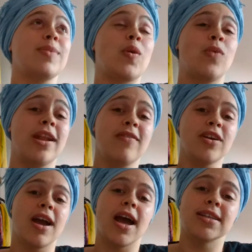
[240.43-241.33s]
whenever
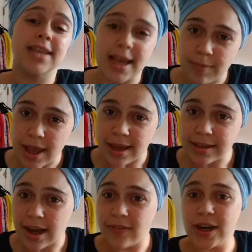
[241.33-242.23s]
I take my
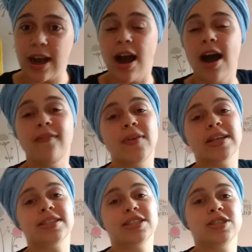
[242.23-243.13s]
head covering off,
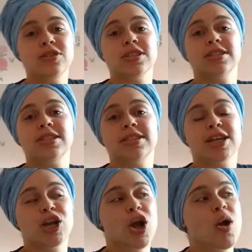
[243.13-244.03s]
it's usually to
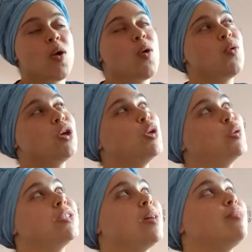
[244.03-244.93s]
go
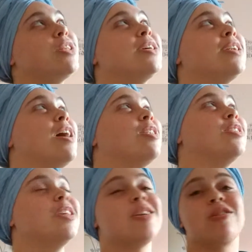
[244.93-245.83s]
do something a
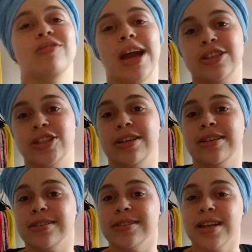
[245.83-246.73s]
little
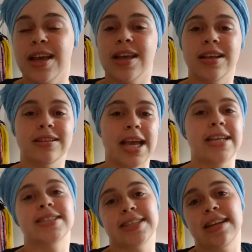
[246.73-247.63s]
ratchet,
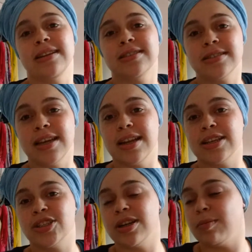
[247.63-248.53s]
like sin, and I
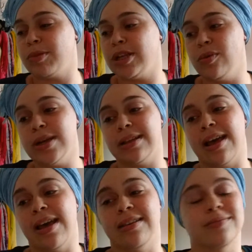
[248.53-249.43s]
shouldn't be doing
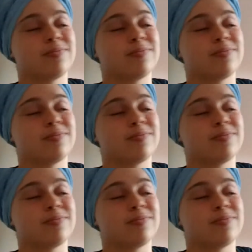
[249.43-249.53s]
that.